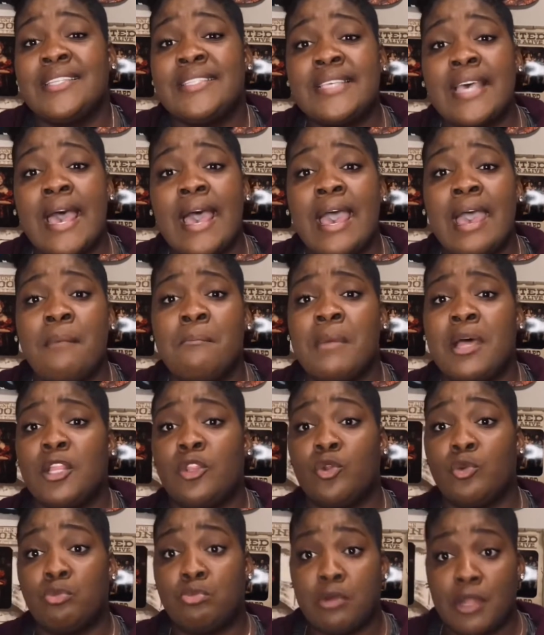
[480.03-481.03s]
time, my
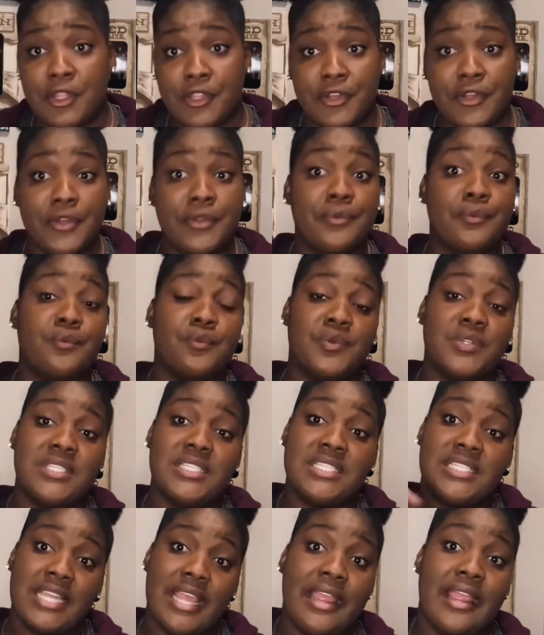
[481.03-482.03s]
little brother was
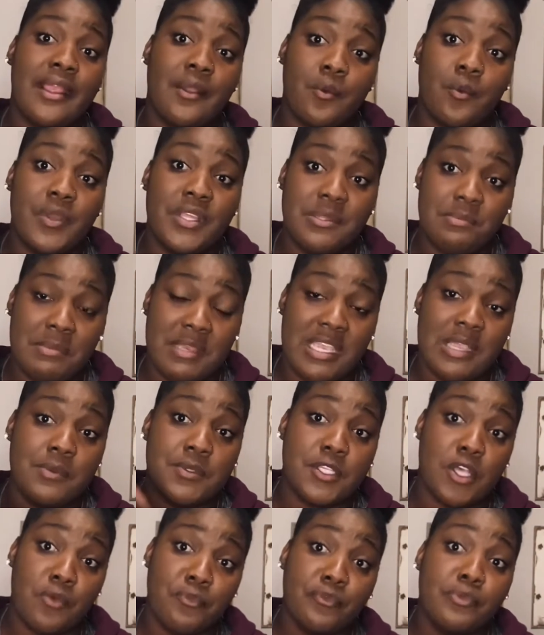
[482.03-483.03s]
staying with me. He was
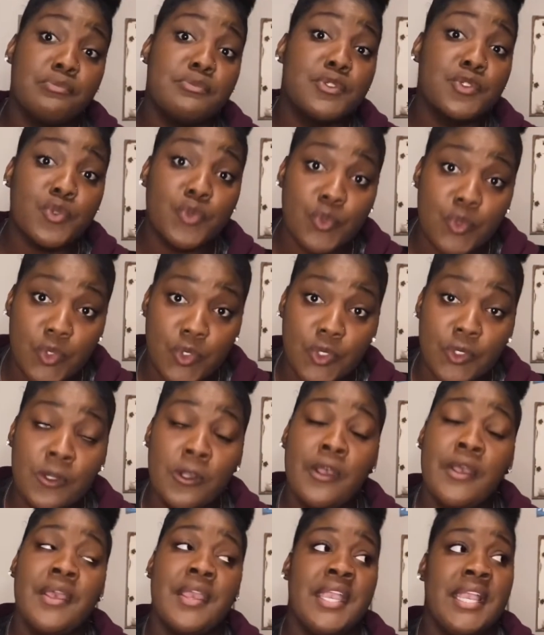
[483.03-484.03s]
home from school,
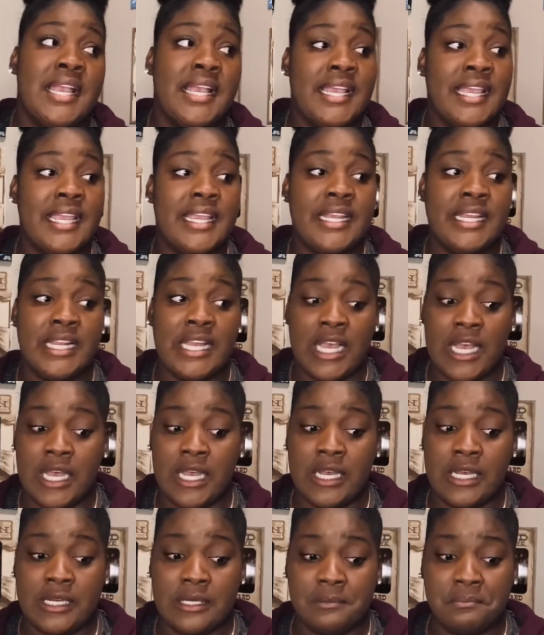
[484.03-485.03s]

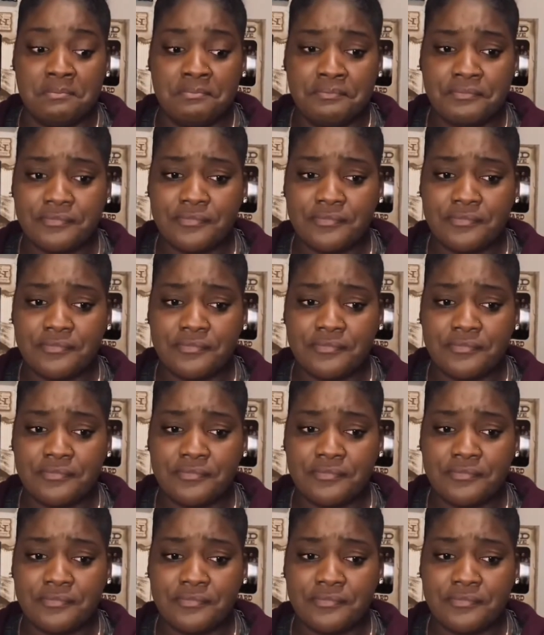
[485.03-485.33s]
and